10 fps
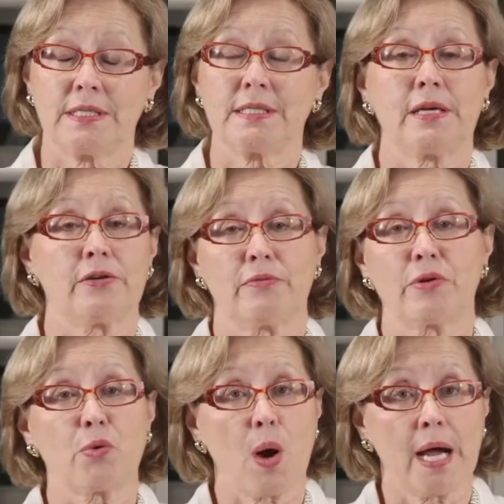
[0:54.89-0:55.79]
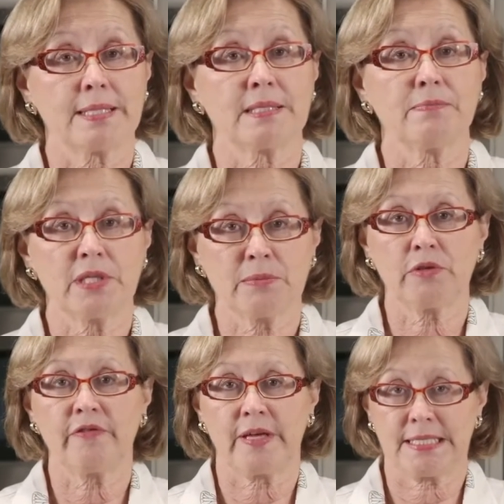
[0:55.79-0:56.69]
is that it requires
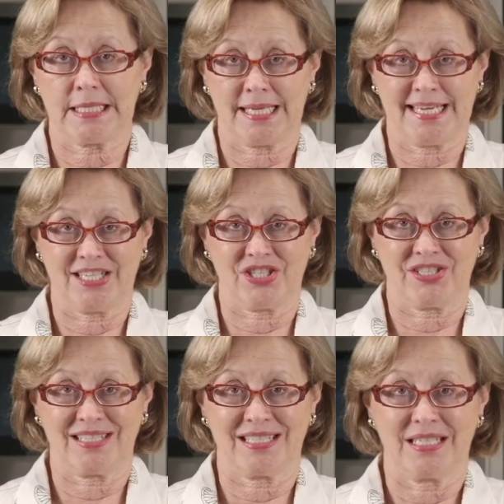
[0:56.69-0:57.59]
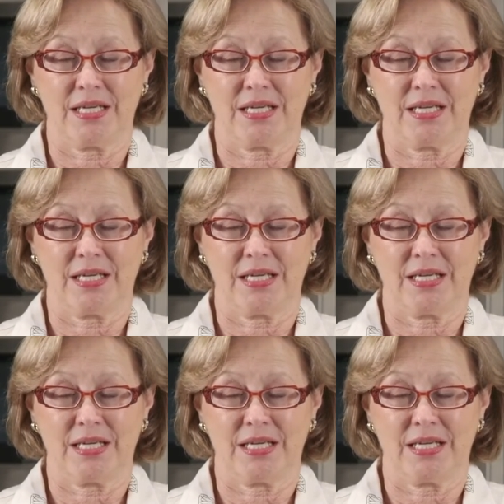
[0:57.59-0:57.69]
minimal ventilation.